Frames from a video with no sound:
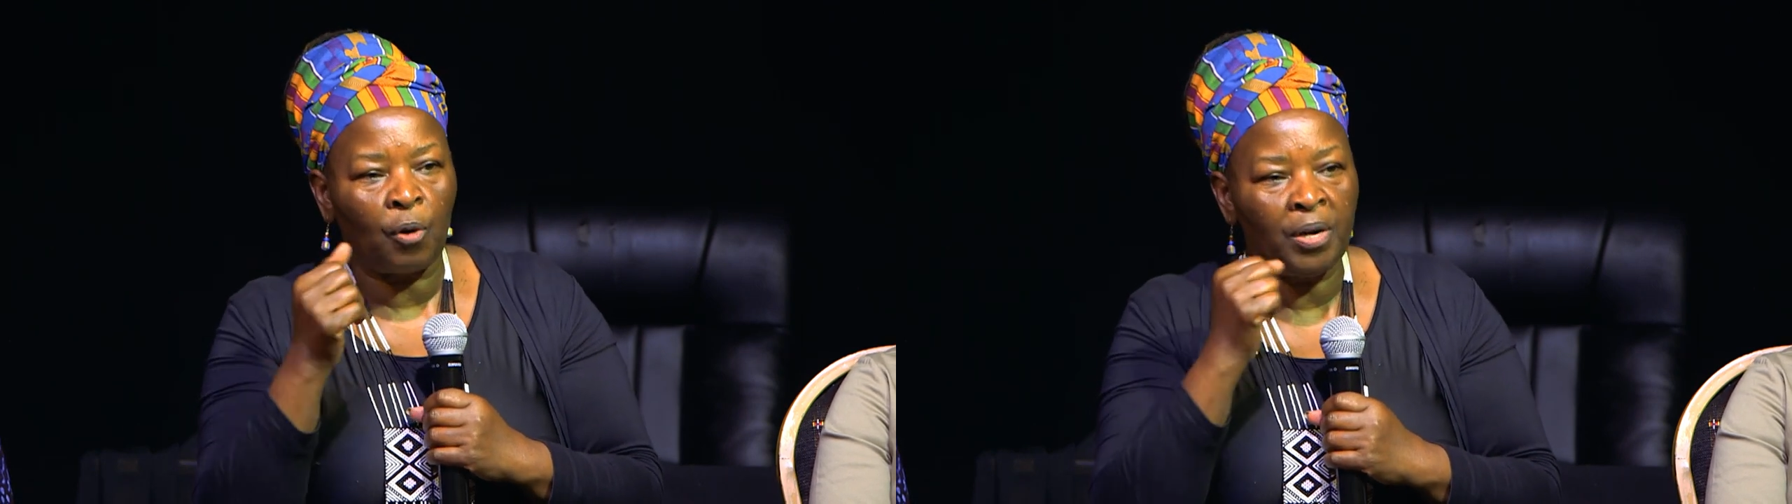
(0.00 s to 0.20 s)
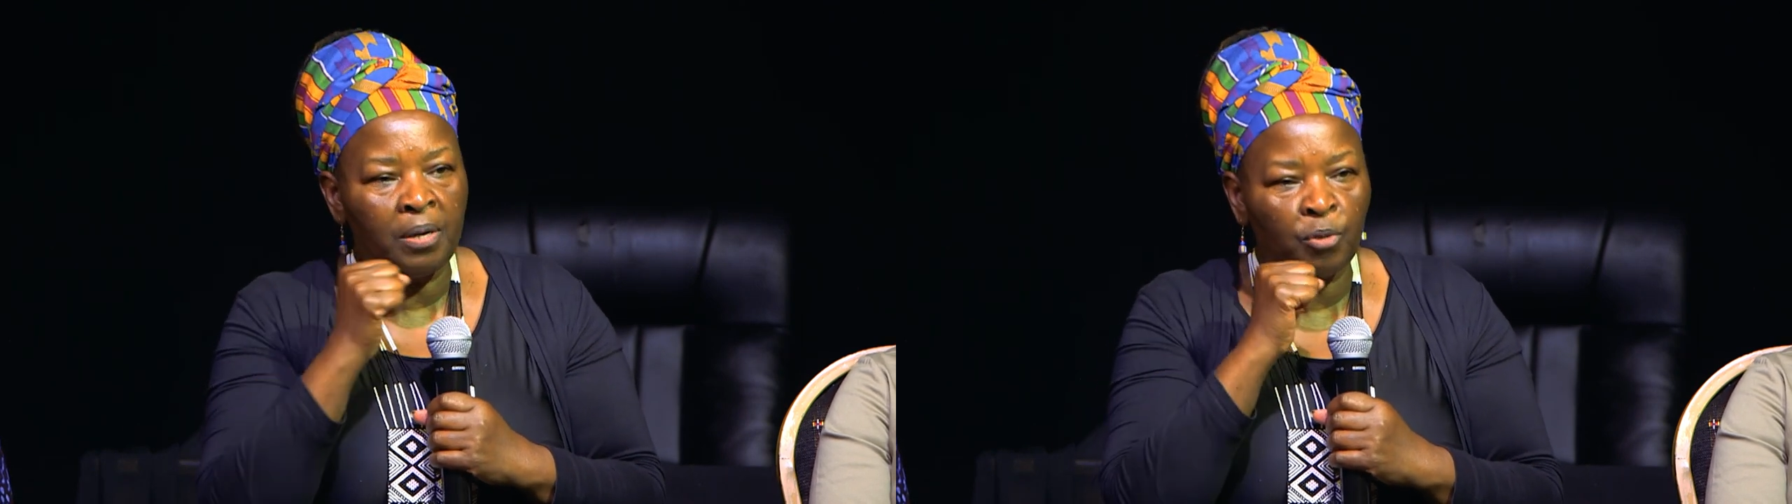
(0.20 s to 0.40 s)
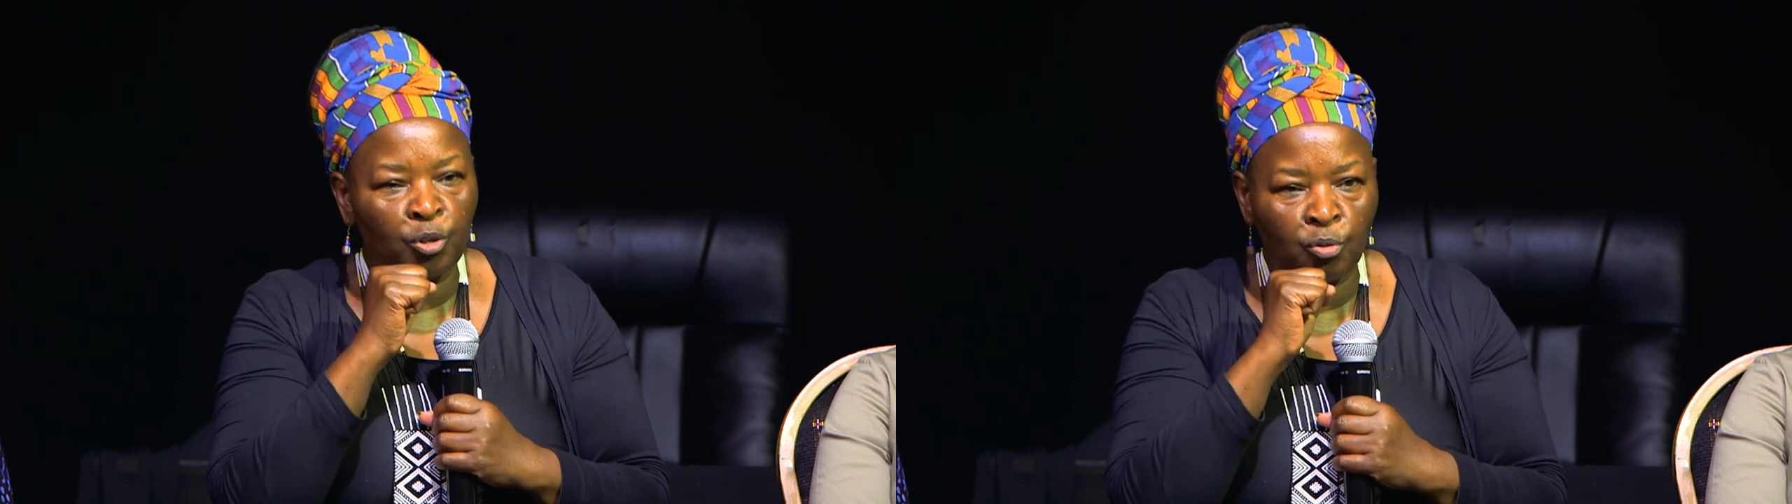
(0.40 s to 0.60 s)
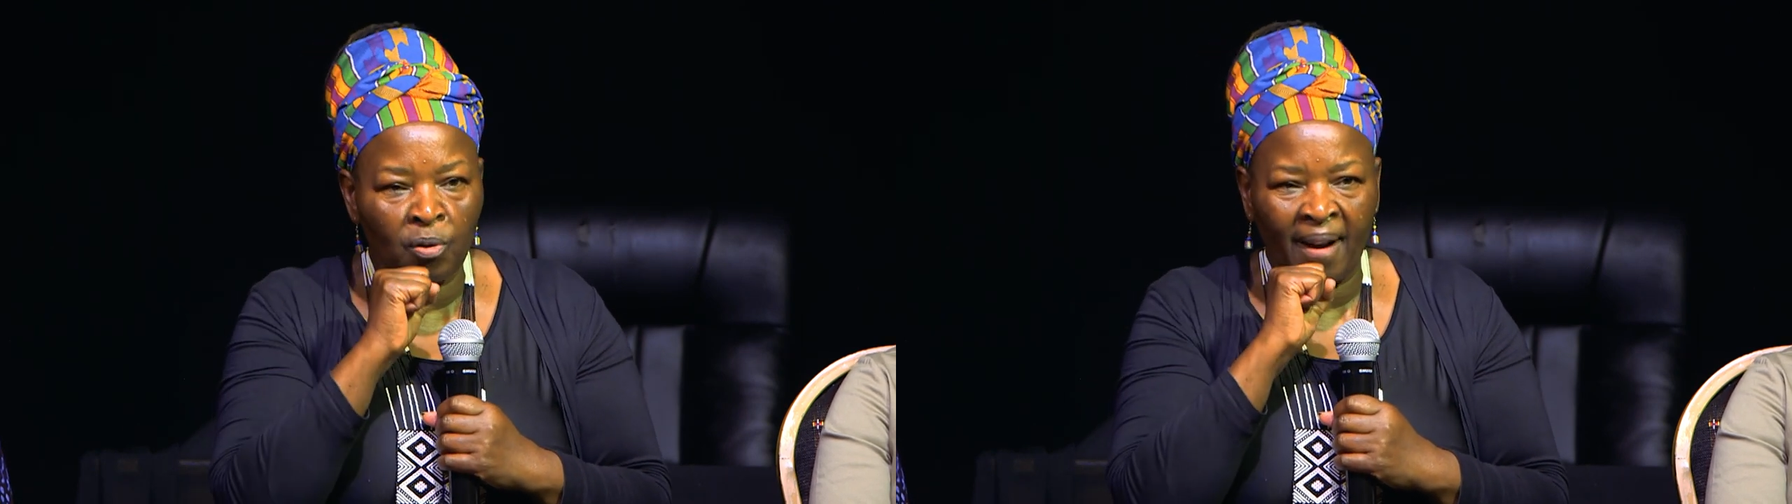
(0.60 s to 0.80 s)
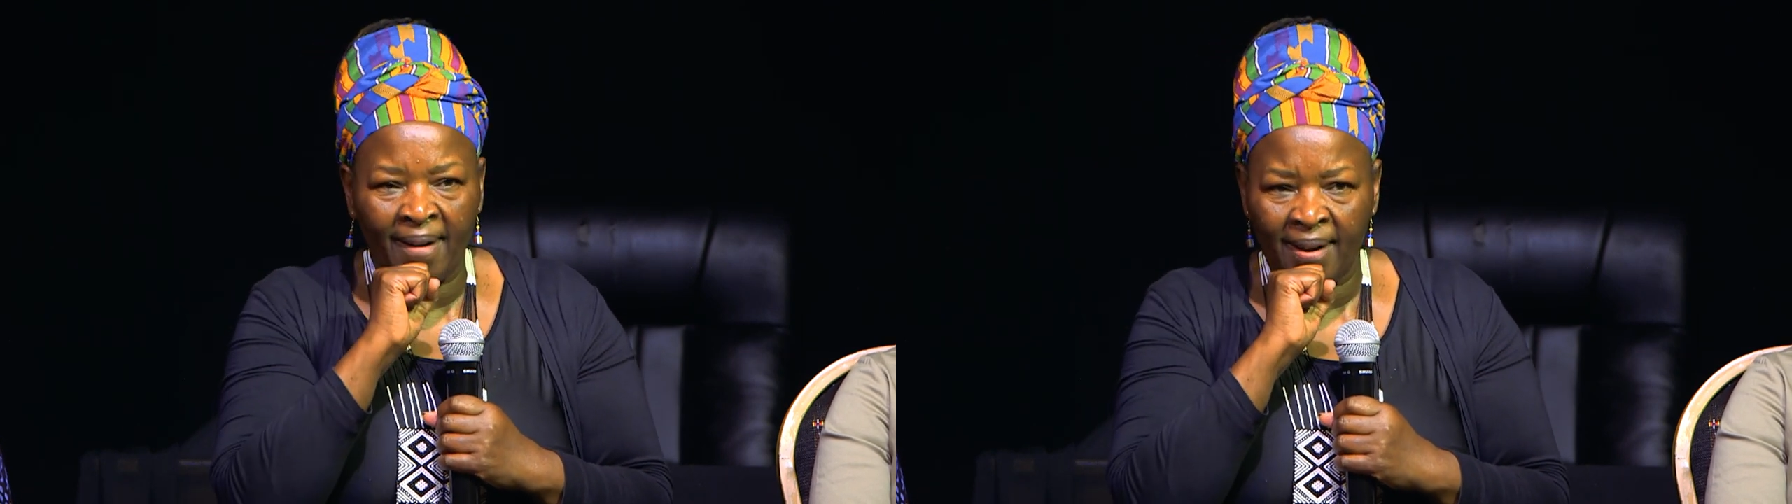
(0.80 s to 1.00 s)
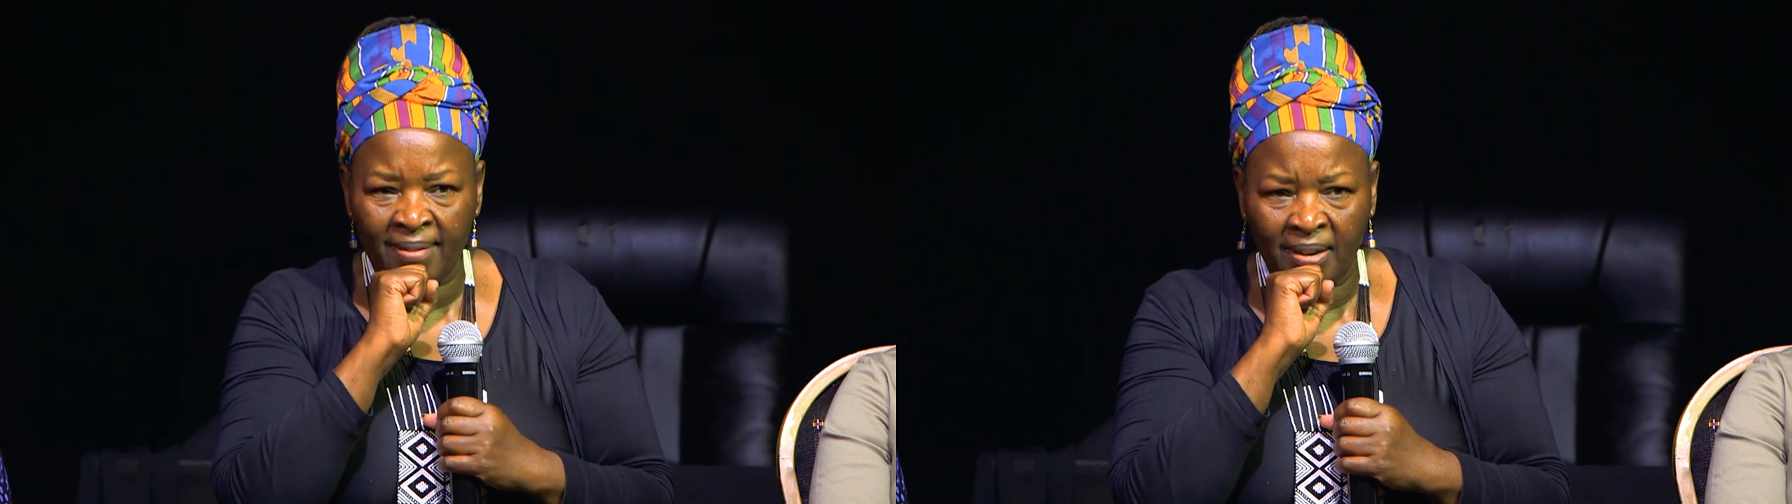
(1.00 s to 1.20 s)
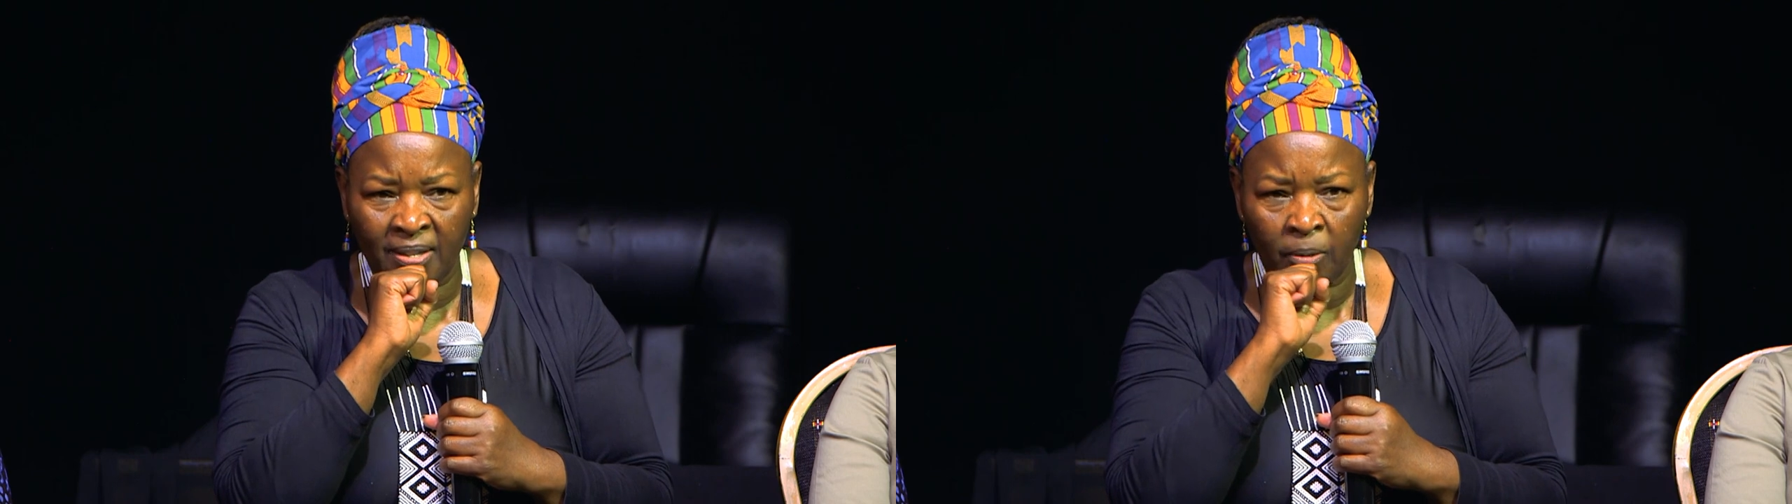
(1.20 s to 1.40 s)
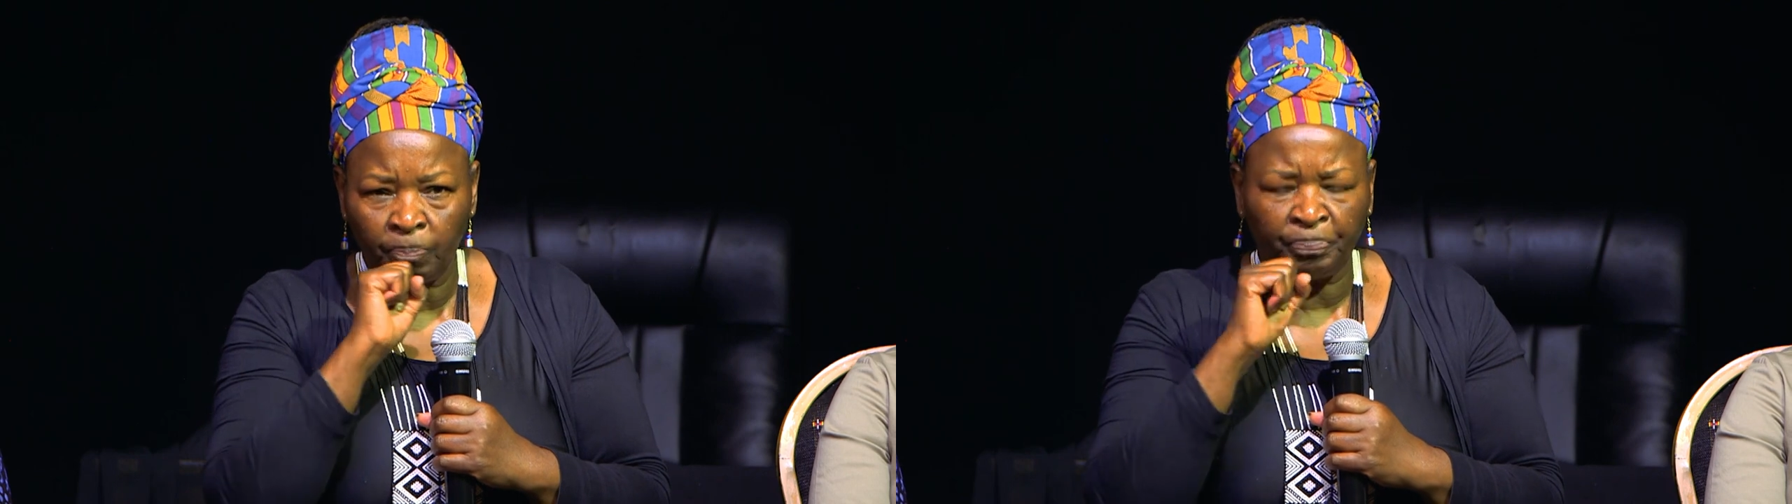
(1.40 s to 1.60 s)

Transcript: William Otunga and others.